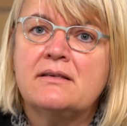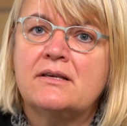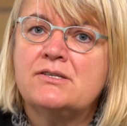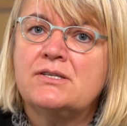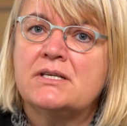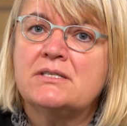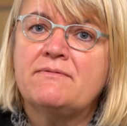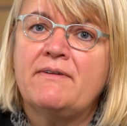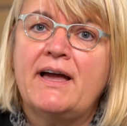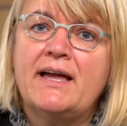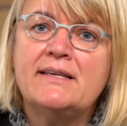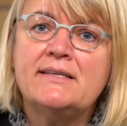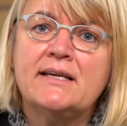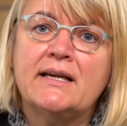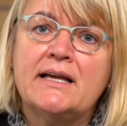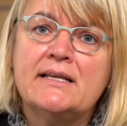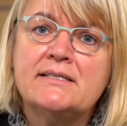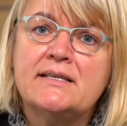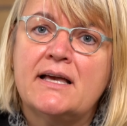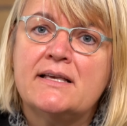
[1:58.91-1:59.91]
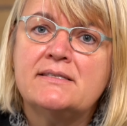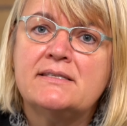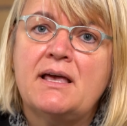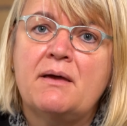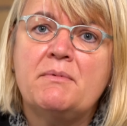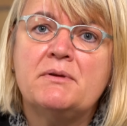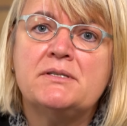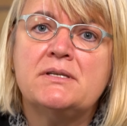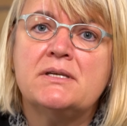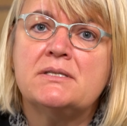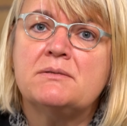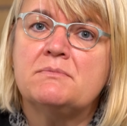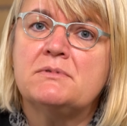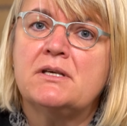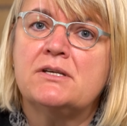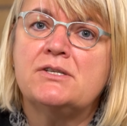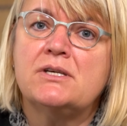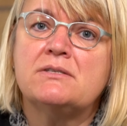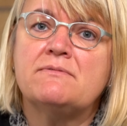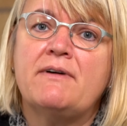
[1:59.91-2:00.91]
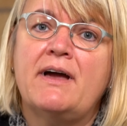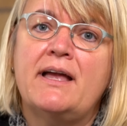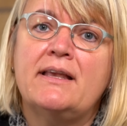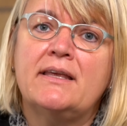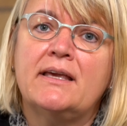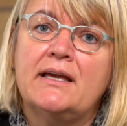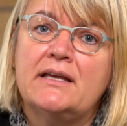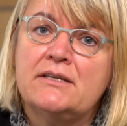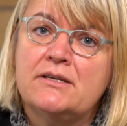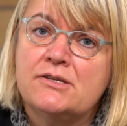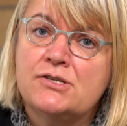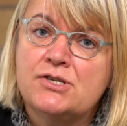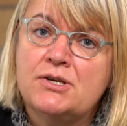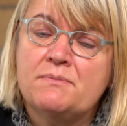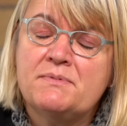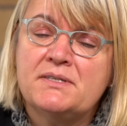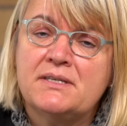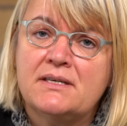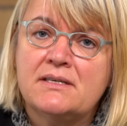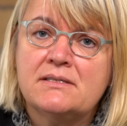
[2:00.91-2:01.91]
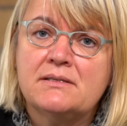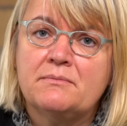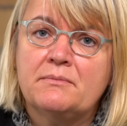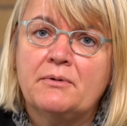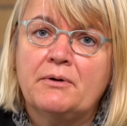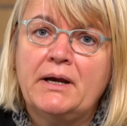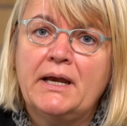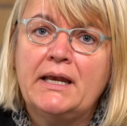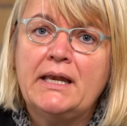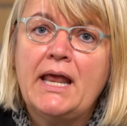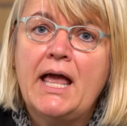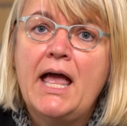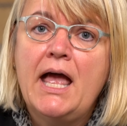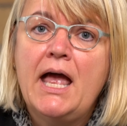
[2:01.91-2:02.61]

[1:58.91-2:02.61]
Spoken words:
such as fighting anti-Semitism, such as fighting anti-Gypsyism, right?